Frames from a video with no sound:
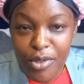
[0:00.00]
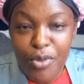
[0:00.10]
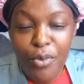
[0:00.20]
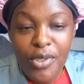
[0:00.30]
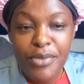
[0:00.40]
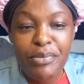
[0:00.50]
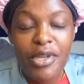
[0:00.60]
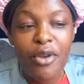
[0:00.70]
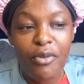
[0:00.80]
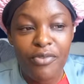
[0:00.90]
You won't
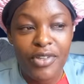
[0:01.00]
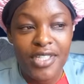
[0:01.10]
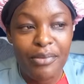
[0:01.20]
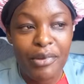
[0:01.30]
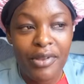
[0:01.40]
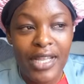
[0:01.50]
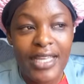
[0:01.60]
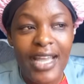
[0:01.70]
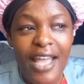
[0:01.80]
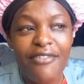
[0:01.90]
be comfortable.
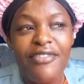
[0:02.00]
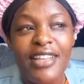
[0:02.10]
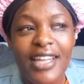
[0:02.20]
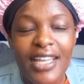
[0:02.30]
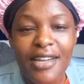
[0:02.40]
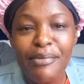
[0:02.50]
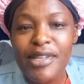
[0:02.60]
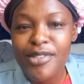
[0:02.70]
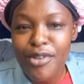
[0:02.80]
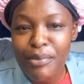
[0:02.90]
Like, I feel like
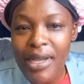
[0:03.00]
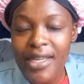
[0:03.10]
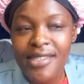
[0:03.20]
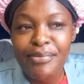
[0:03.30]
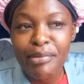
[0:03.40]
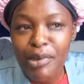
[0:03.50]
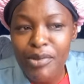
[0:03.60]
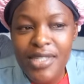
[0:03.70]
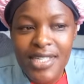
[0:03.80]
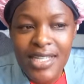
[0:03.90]
my stomach is
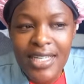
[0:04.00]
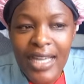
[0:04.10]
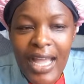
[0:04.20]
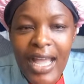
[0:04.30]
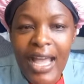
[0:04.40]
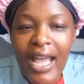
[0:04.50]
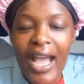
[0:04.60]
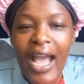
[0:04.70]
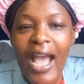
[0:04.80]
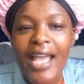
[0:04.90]
bloating.
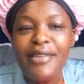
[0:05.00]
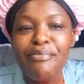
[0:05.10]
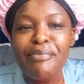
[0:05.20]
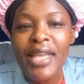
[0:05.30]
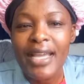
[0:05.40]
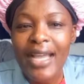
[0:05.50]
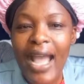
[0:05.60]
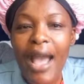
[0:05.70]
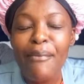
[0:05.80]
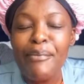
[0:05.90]
I make
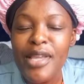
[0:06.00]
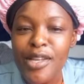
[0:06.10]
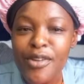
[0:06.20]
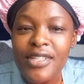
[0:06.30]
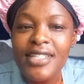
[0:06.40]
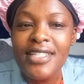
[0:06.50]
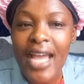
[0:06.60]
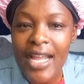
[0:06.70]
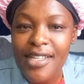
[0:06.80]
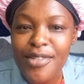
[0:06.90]
a million
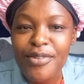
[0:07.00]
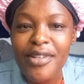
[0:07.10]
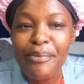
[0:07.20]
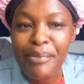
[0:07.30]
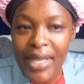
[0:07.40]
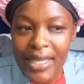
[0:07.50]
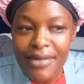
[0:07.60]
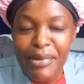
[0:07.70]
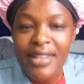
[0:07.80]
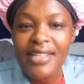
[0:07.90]
turns on the
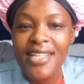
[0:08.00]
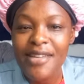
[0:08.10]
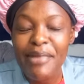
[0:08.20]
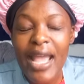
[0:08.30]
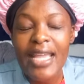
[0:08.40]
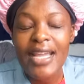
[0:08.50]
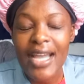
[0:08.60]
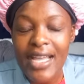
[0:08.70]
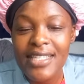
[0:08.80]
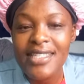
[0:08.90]
bed. By the time I
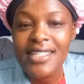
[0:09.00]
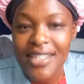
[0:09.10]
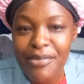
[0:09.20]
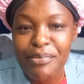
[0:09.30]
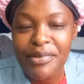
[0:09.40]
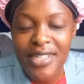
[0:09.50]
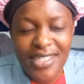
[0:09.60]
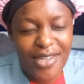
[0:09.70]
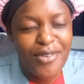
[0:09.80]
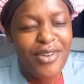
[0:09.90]
catch sleep,
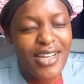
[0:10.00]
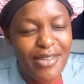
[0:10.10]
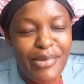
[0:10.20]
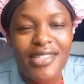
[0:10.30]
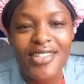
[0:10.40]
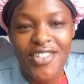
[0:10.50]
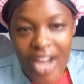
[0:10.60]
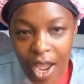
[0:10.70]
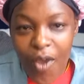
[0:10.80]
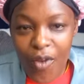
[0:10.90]
nitakuwa nime
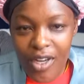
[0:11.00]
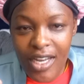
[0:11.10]
struggle.